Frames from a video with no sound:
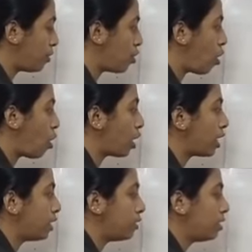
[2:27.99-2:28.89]
long
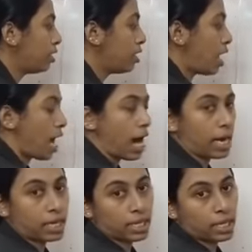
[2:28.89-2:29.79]

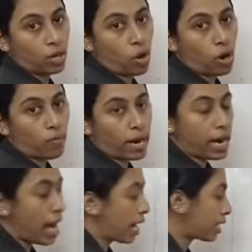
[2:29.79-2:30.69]

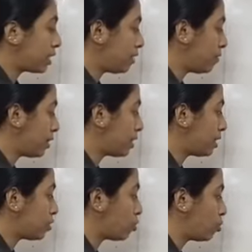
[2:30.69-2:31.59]
one arc with
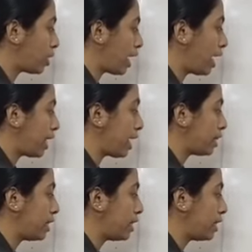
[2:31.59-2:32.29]
2 radii.